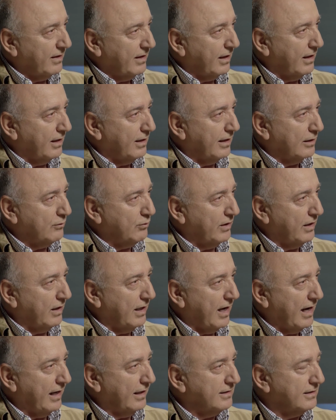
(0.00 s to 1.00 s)
that were
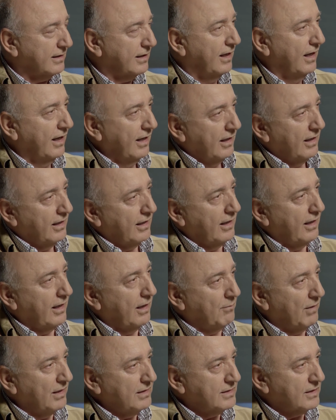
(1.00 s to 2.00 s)
hanged a
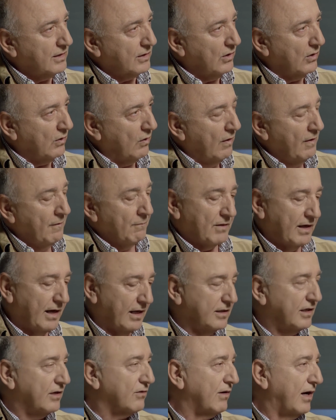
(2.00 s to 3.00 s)
month ago.
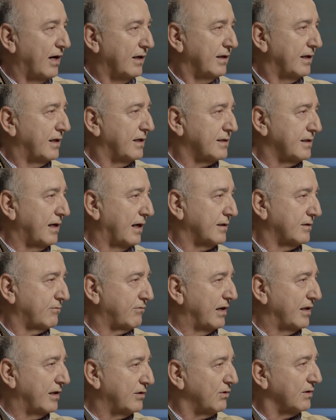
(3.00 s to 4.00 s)
And Iran is not
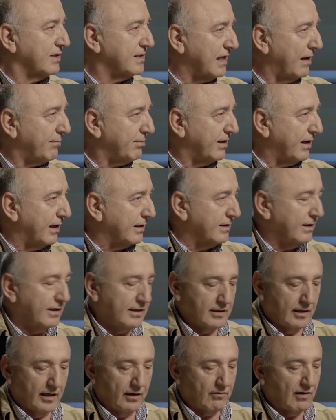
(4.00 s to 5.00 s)
ready to accept that.
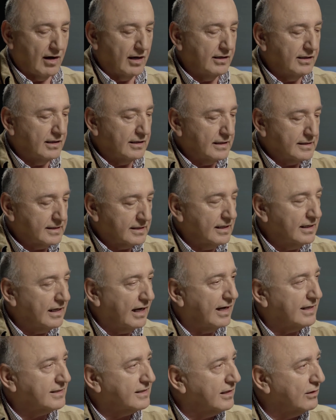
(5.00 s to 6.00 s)
Iran is still
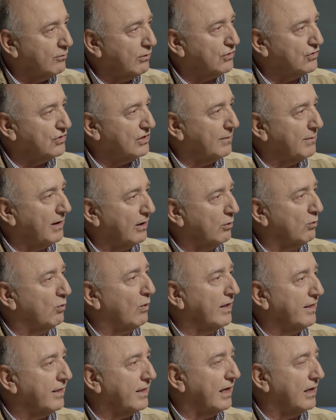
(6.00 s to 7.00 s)
asking questions about the
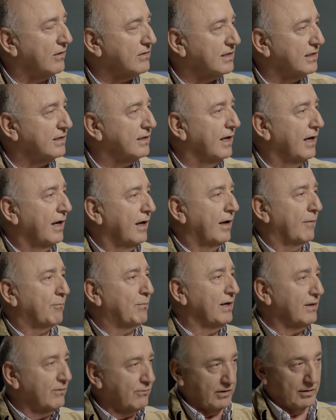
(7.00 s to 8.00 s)
1,000
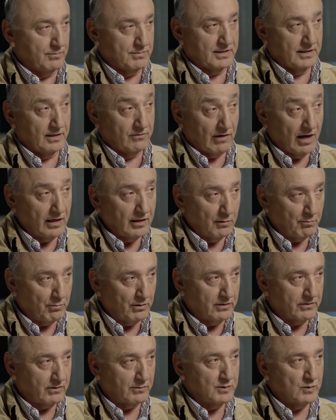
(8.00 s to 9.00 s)
pilgrims, Iranian
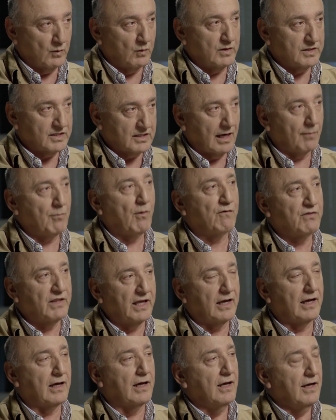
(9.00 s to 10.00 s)
pilgrims, with some of
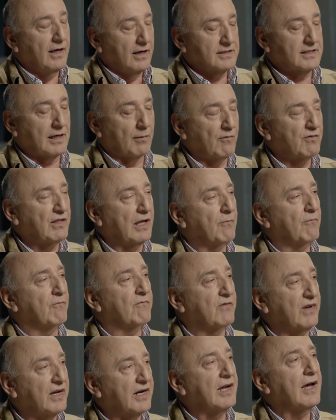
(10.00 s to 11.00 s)
them
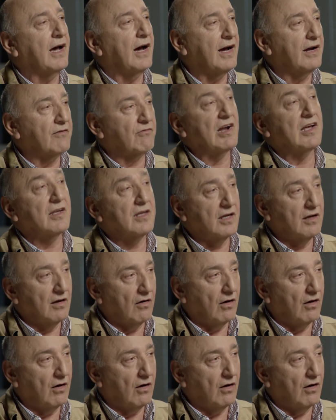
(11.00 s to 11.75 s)
very high-ranking